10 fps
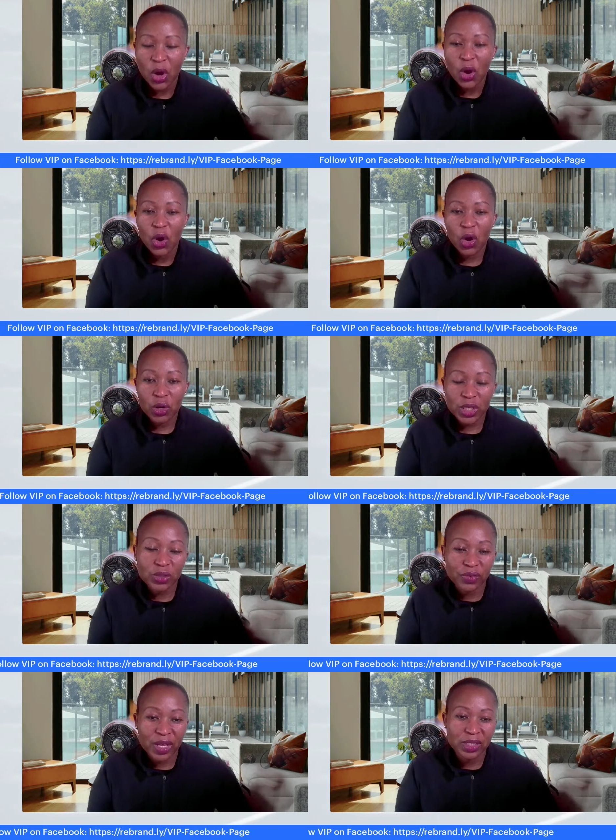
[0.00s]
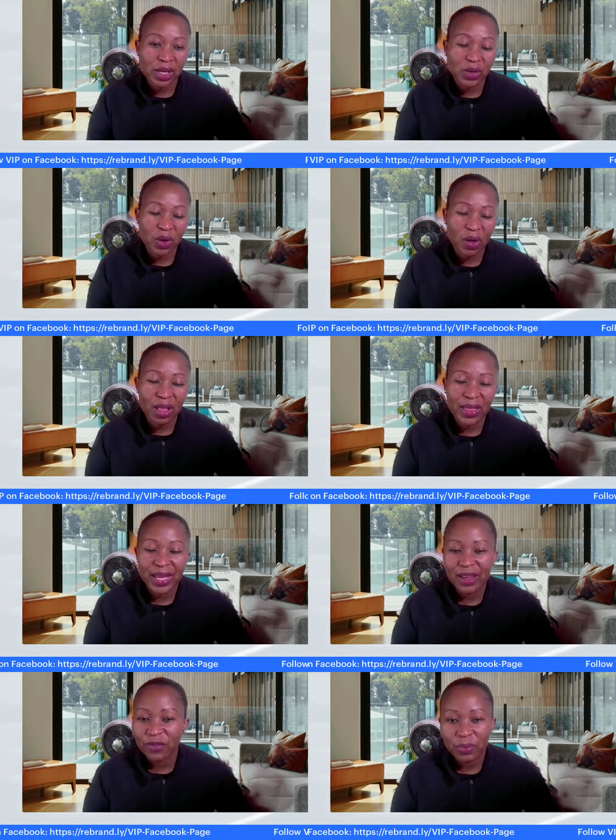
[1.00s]
only to find out all
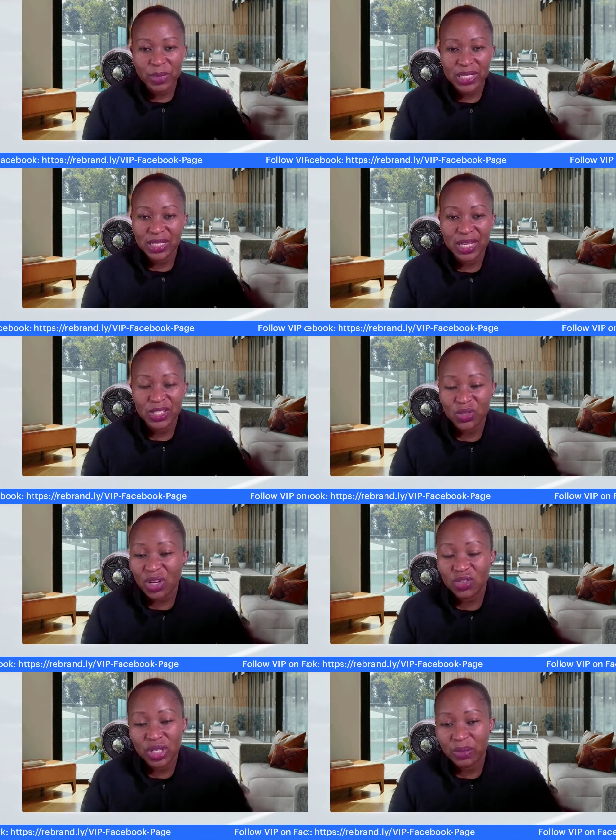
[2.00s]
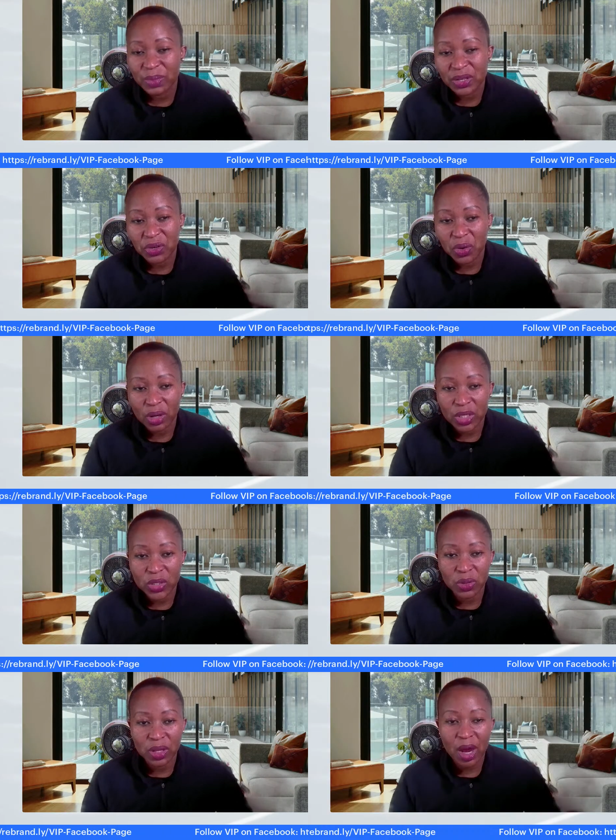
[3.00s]
that information has not really been recorded
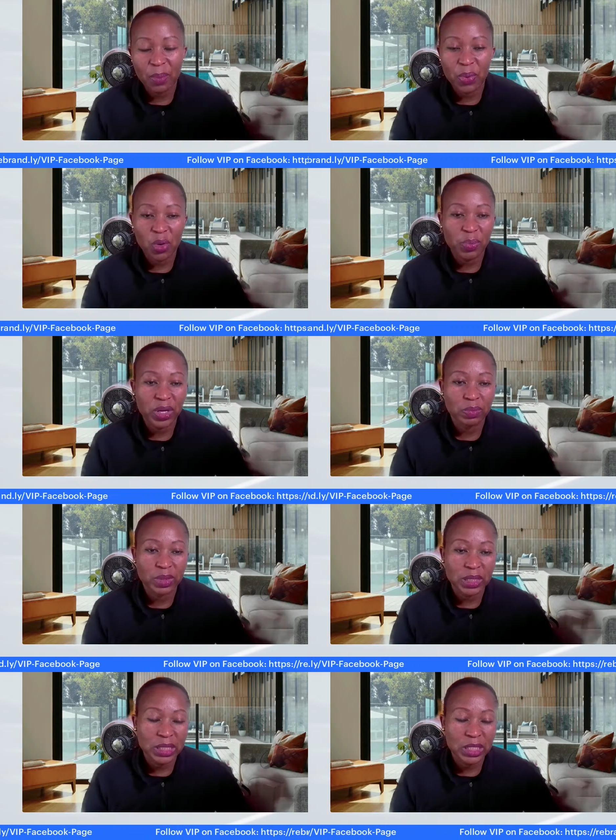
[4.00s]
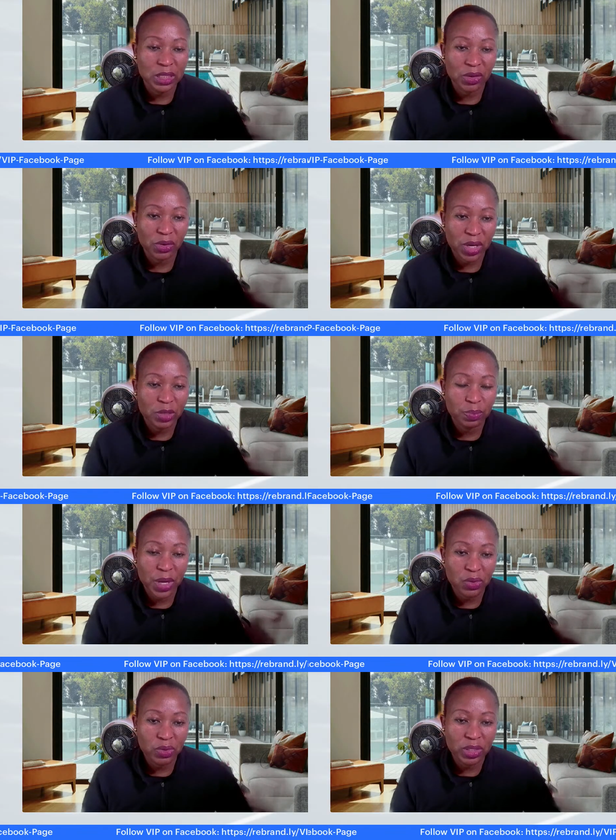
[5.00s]
to the appropriate business credit
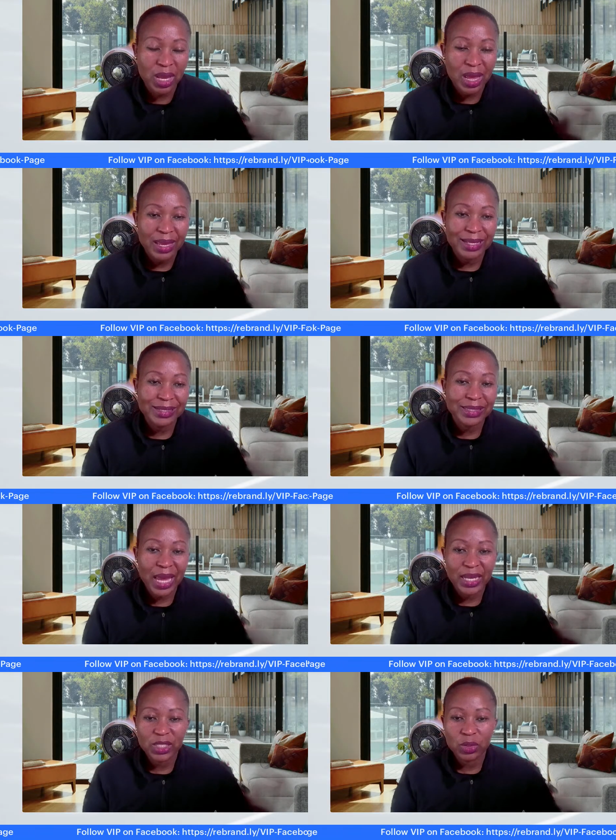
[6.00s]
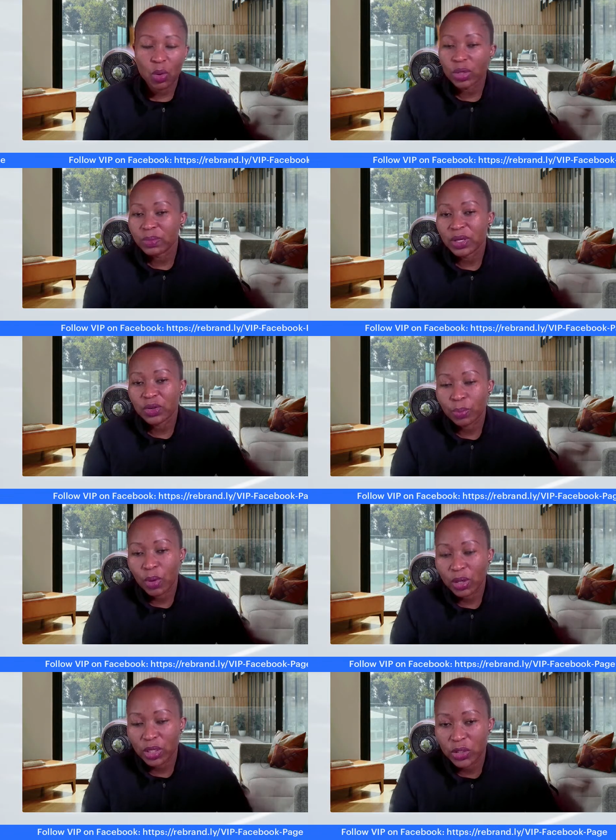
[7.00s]
bureaus. Instead, it's only been
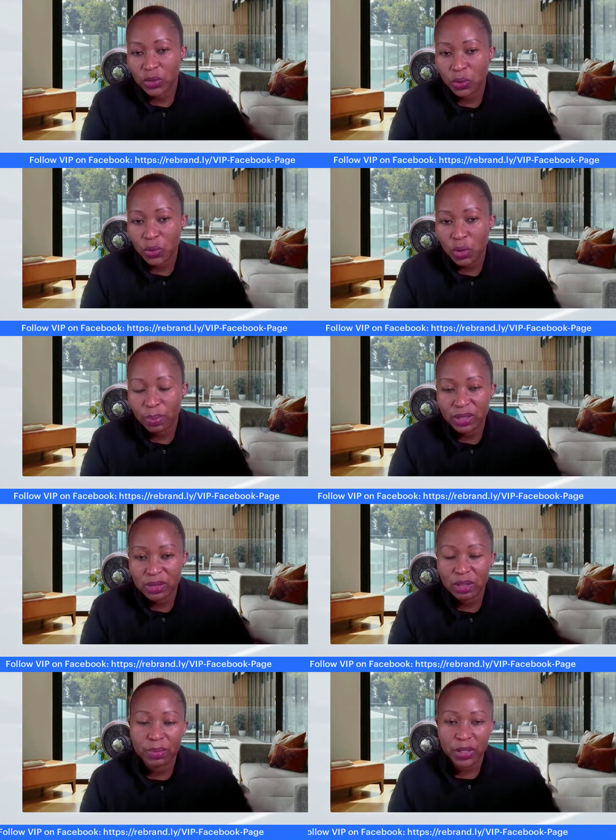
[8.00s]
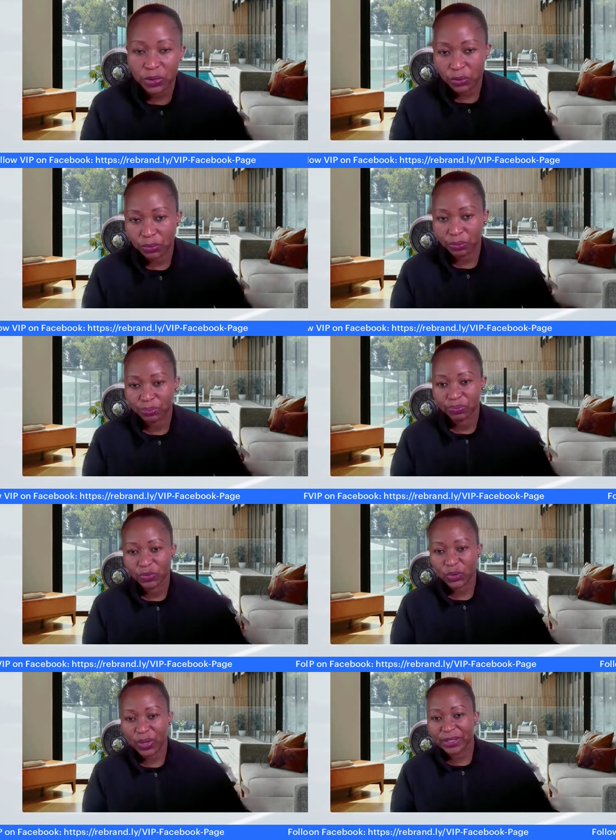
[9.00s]
reported to your personal bureau,
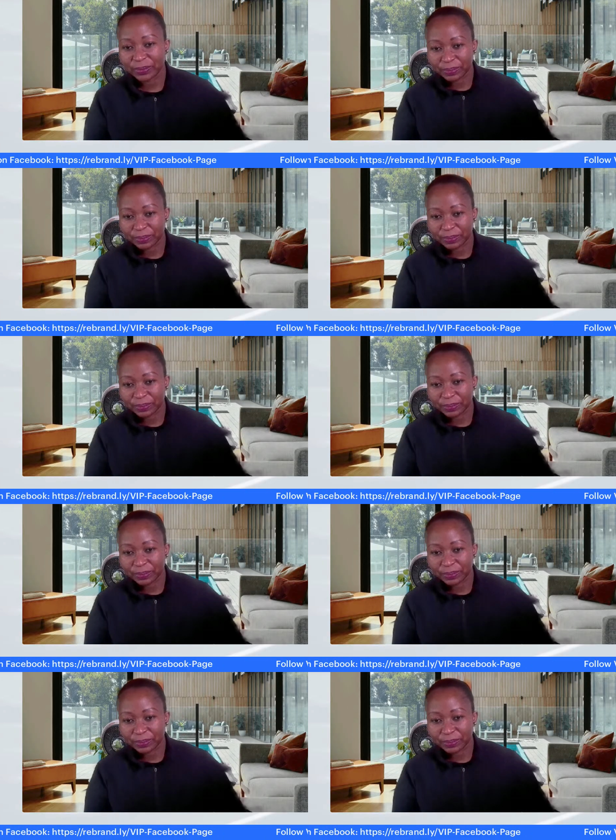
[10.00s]
right?